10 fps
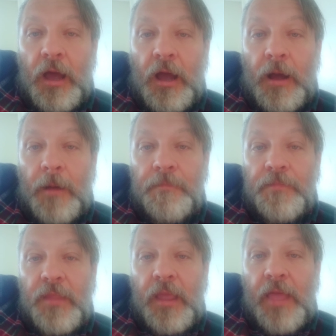
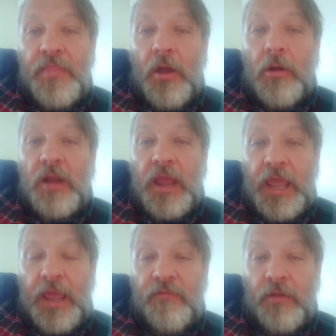And they're going
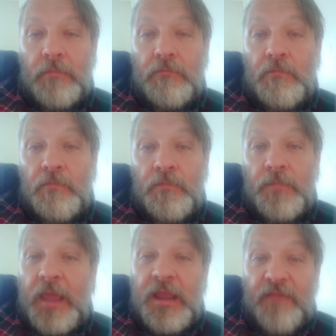to
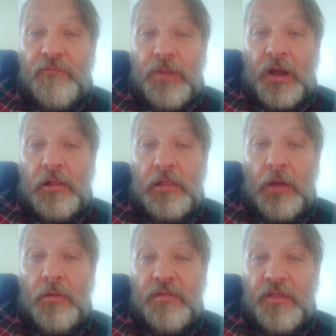they could even put
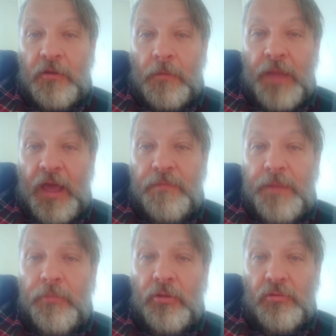clones in your path.
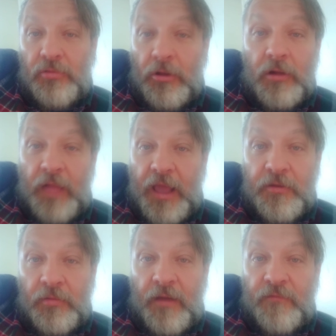People who look
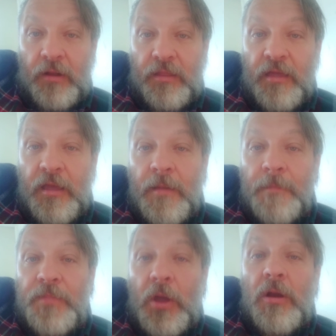like your loved ones.
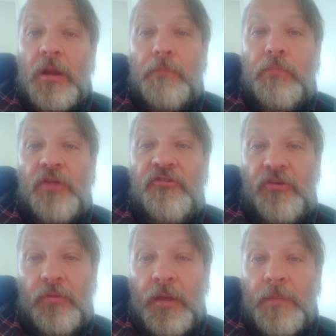They're going
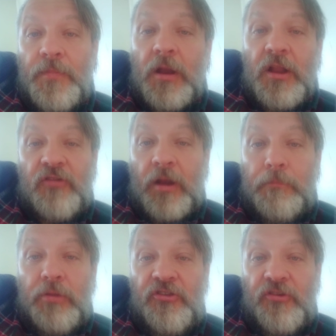to try
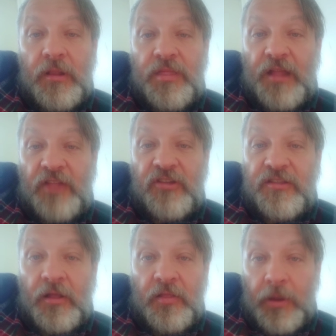to put you in such a
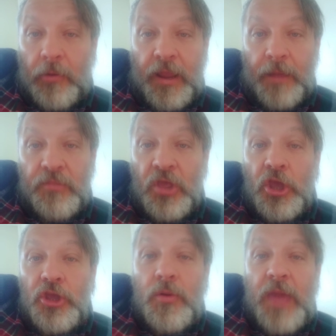delirium
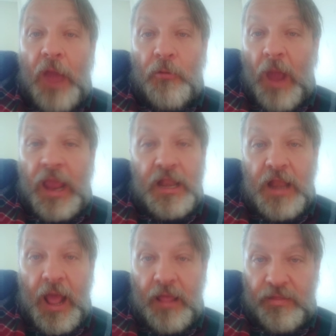you can't
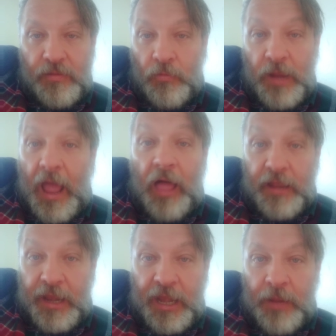recognize
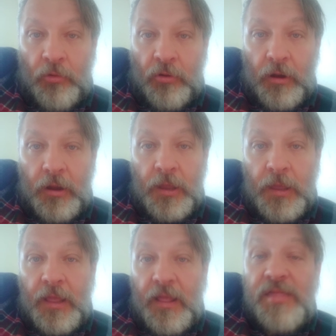reality anymore.
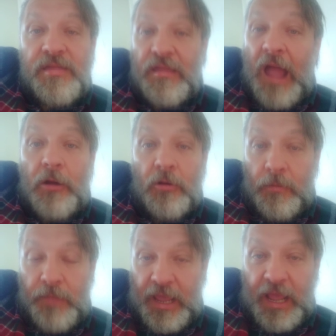This is not going
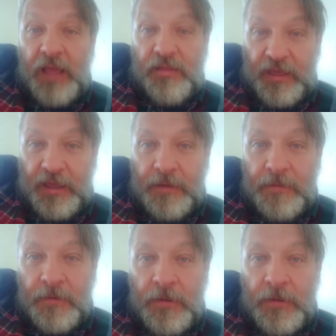to be easy.